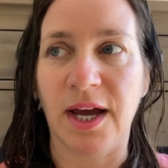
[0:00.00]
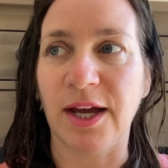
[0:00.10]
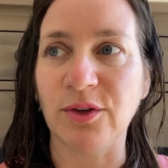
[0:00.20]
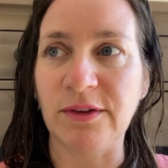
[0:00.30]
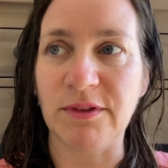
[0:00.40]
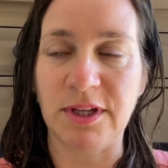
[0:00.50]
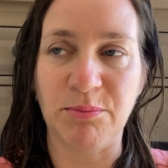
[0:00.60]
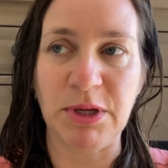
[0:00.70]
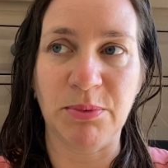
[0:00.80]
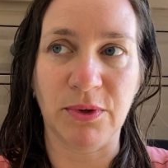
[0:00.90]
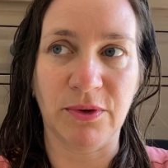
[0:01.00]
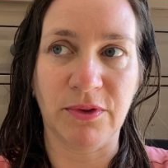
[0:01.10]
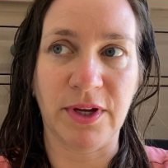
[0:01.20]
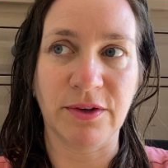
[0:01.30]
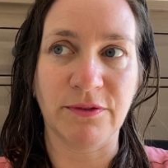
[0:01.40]
I don't even think people are
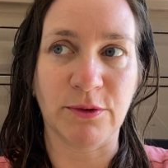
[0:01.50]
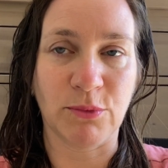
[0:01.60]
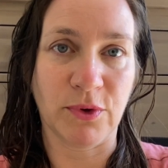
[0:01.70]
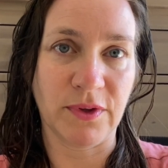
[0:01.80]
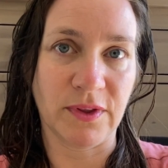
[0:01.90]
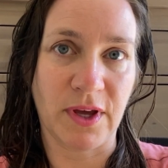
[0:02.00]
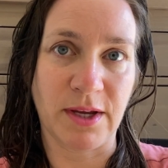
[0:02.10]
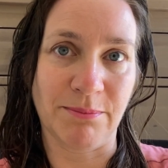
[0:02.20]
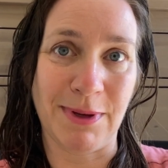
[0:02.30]
there for more than like